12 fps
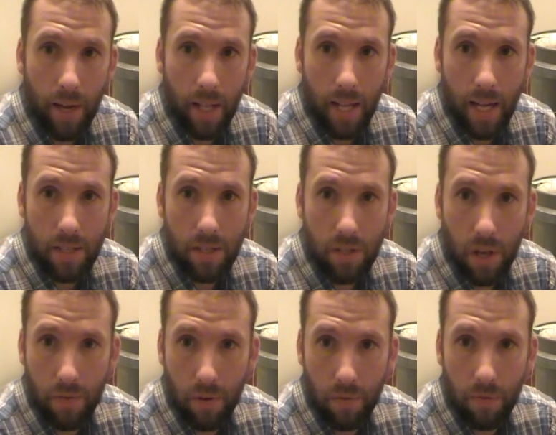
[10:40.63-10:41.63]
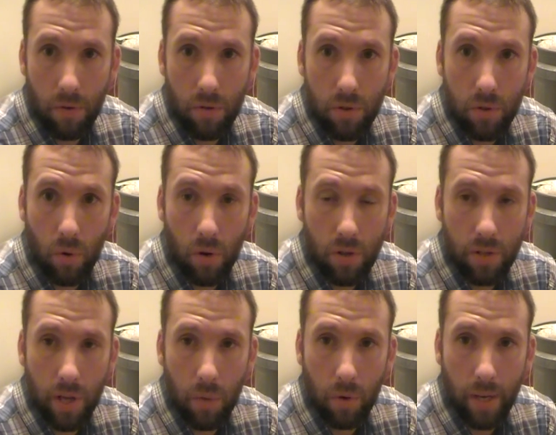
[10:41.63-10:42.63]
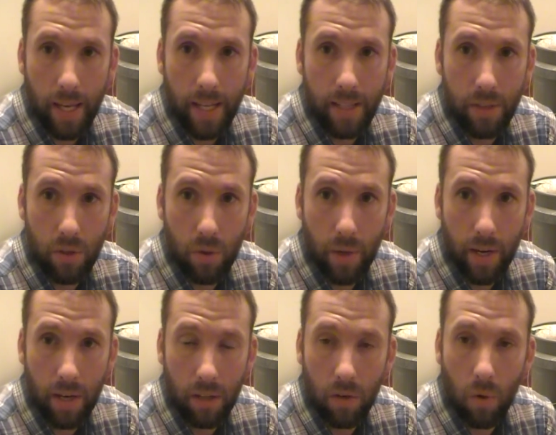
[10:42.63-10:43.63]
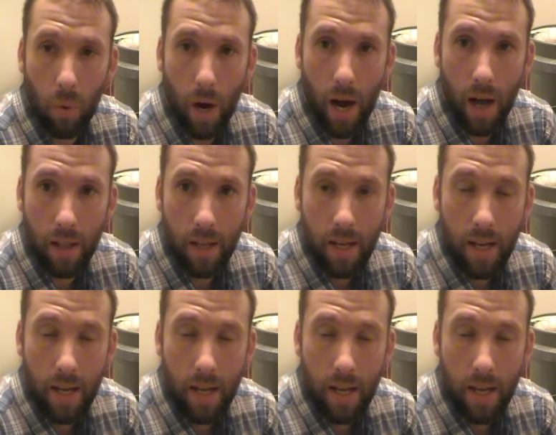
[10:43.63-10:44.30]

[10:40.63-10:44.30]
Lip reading: got lots of stuff on food storage that we'll get to here in a little while.